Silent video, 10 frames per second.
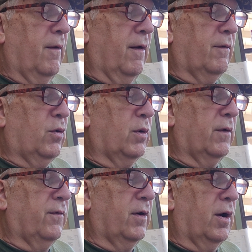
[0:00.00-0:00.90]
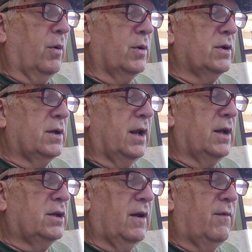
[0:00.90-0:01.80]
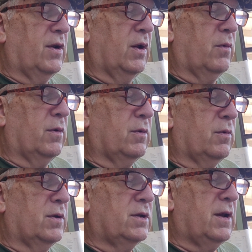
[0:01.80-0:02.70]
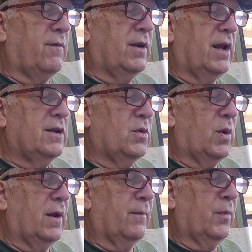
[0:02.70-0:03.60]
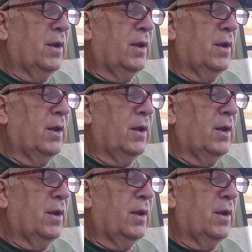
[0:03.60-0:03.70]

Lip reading: of 24 hours a day, 7 days a week,